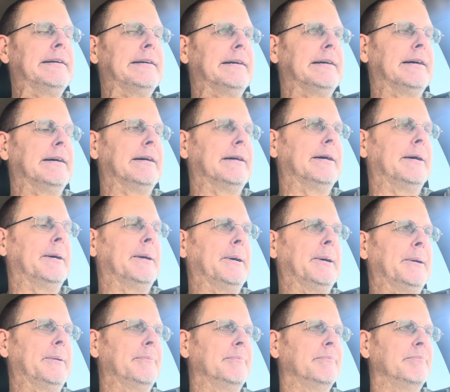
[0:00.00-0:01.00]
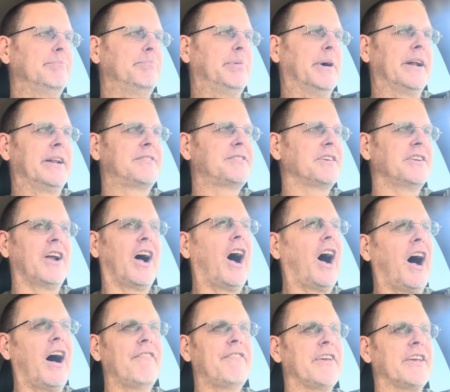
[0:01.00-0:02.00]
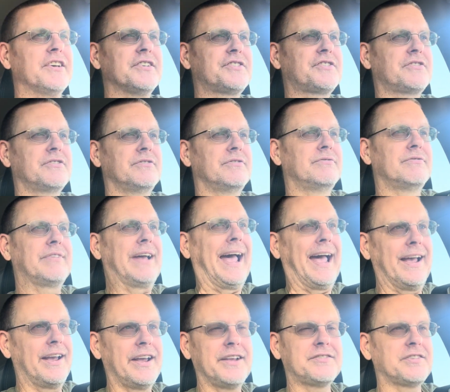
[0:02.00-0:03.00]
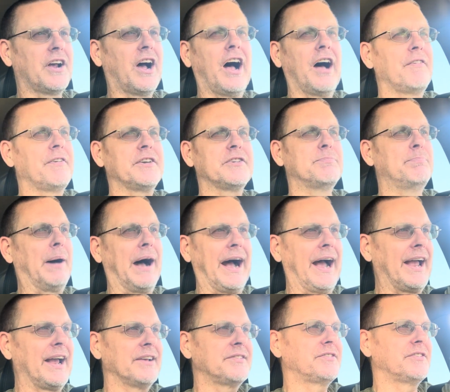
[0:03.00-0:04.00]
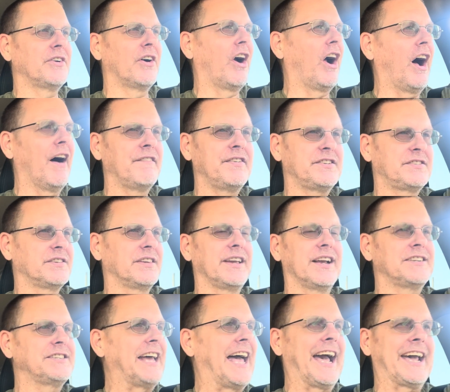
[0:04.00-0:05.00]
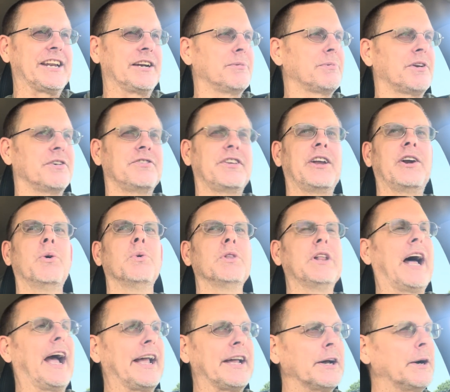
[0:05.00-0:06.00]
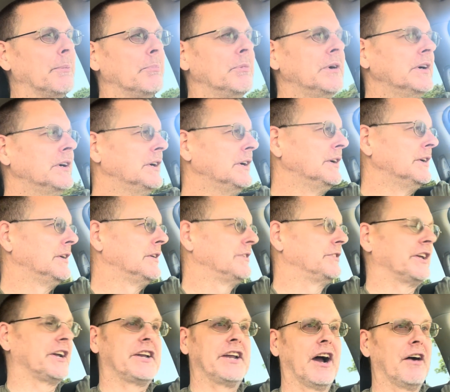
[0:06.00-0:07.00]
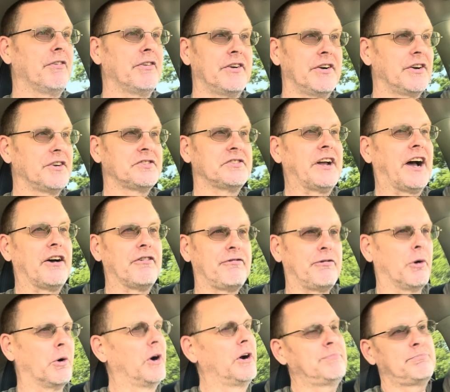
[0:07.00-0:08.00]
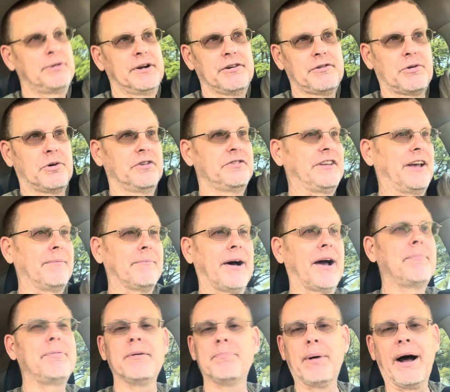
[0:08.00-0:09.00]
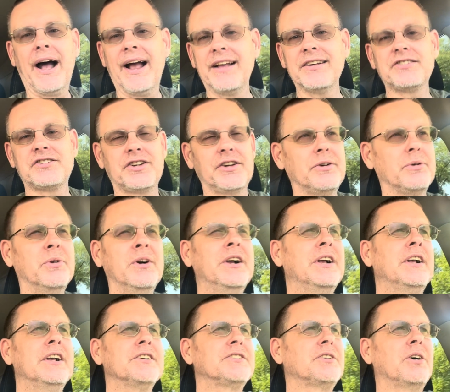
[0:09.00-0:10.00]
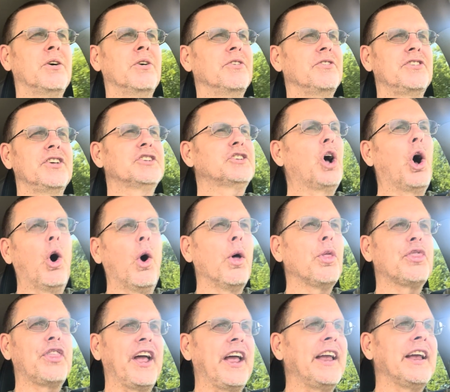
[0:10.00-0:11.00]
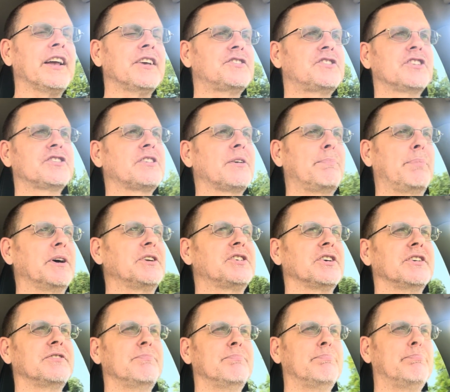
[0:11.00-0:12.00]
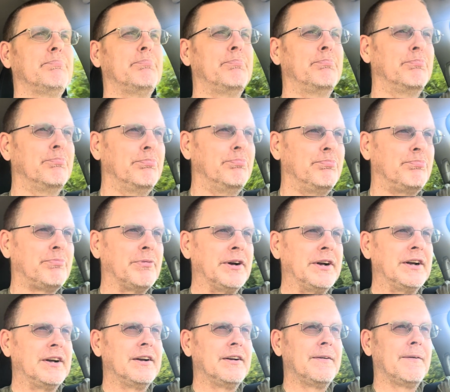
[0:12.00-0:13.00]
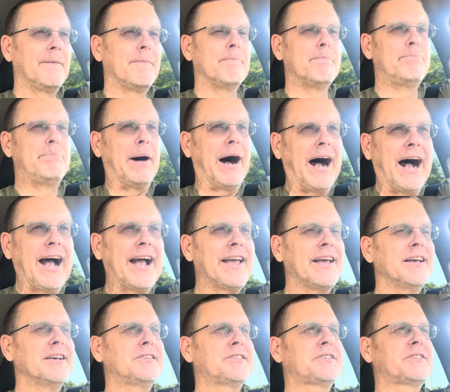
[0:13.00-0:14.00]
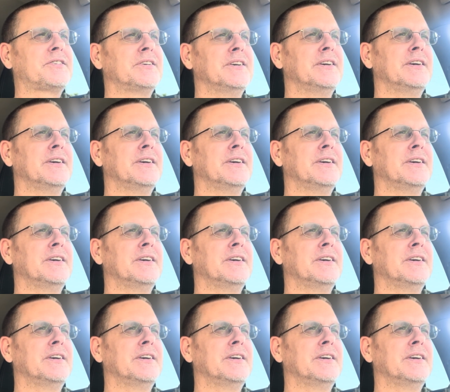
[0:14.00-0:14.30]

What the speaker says: But it's an obvious bias. They're obviously attacking him because they don't like him. The governor is not for it, but of course that might be biased too. So this whole thing is just a bunch of bias,